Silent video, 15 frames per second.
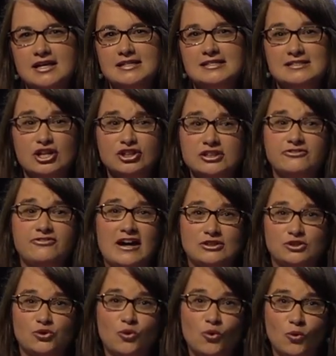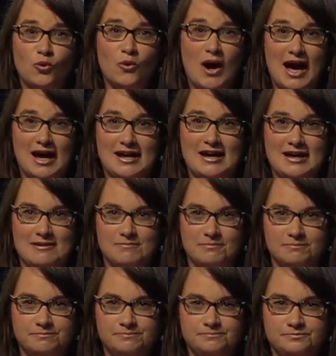is not the fact who I
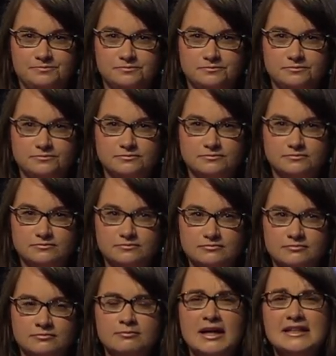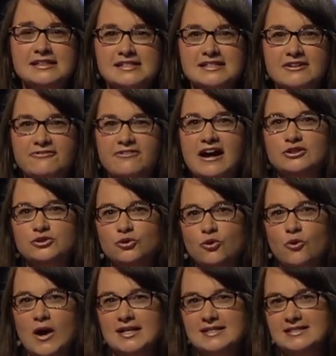am, but is the fact who